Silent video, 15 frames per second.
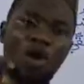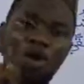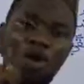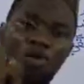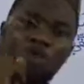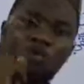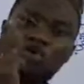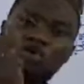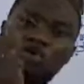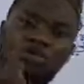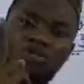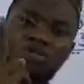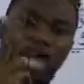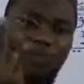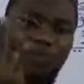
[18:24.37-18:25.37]
On those two
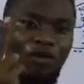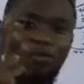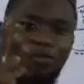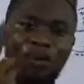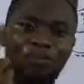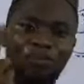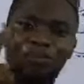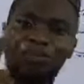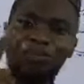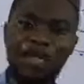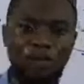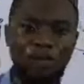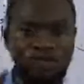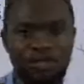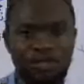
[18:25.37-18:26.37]
types of
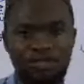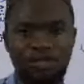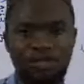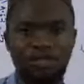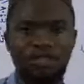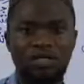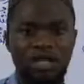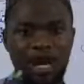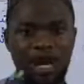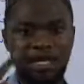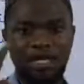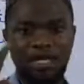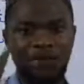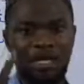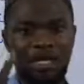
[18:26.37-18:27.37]
pronouns
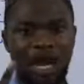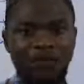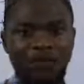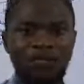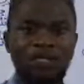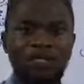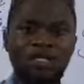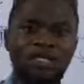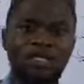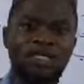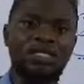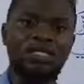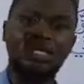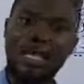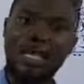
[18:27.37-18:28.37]
that we have, the
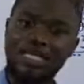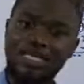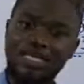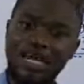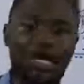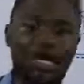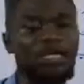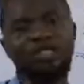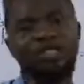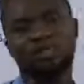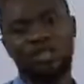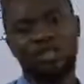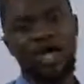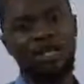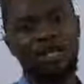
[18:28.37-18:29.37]
sakina and the
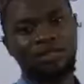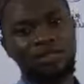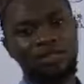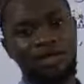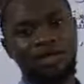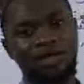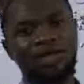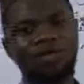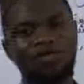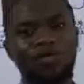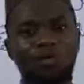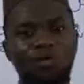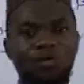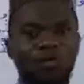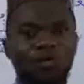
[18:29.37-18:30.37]
mutaharrika.
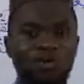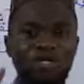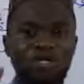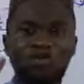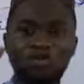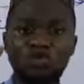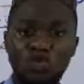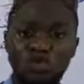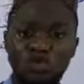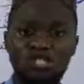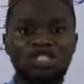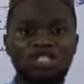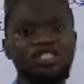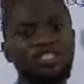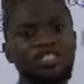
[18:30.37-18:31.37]
So when you note
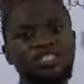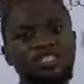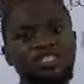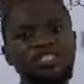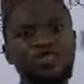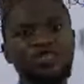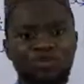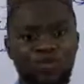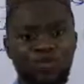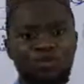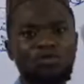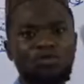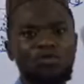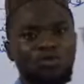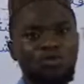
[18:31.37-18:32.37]
these changes, you'll be able
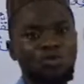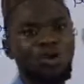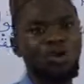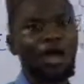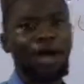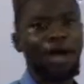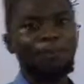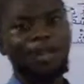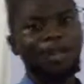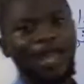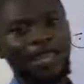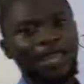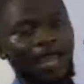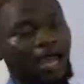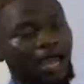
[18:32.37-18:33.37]
to
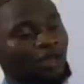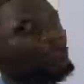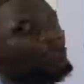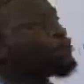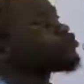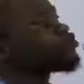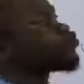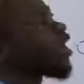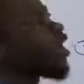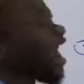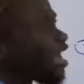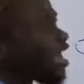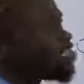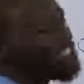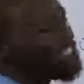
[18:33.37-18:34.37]
apply to
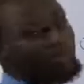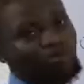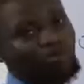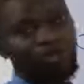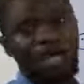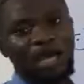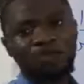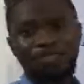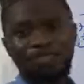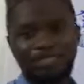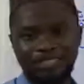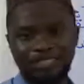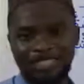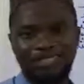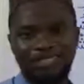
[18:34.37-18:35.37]
add the pronouns and
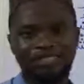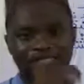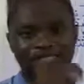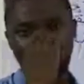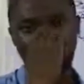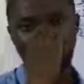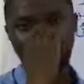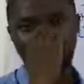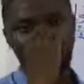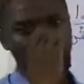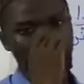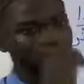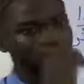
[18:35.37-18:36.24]
get the right forms.